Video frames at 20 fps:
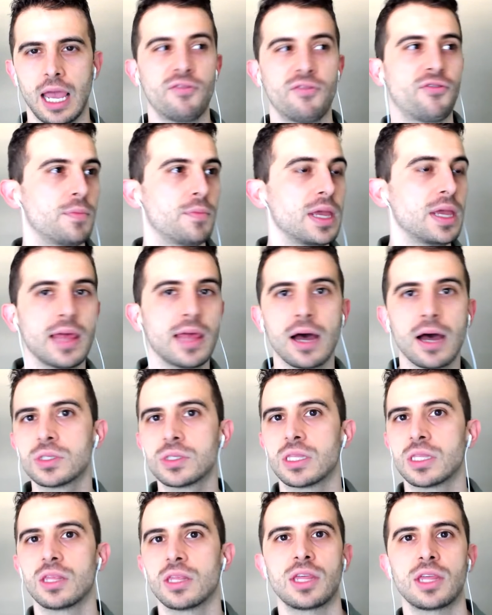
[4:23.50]
me, that was
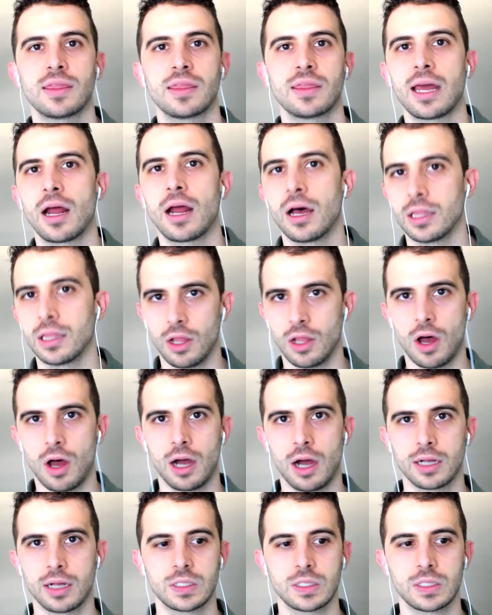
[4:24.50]
the thing that
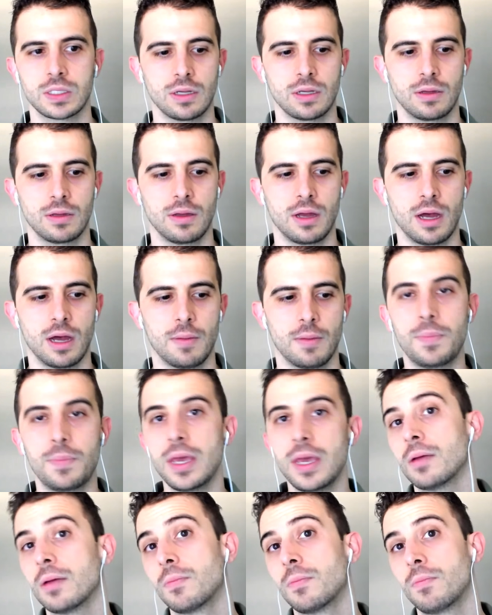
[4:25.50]
unlocked a
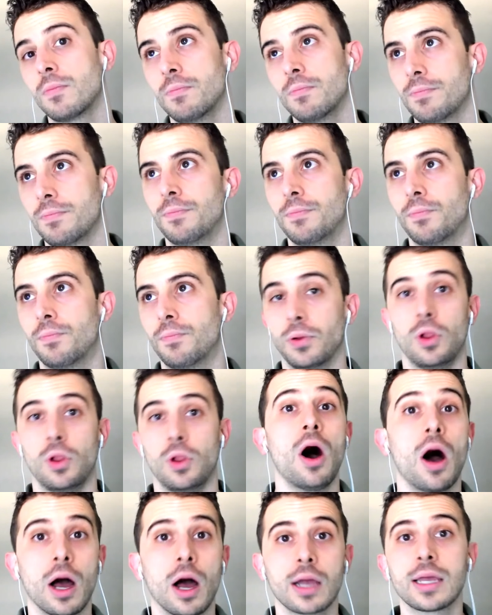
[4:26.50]
big
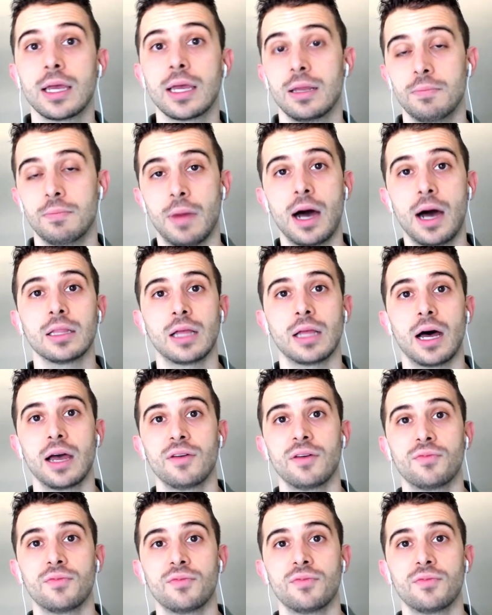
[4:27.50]
block in my life. Was when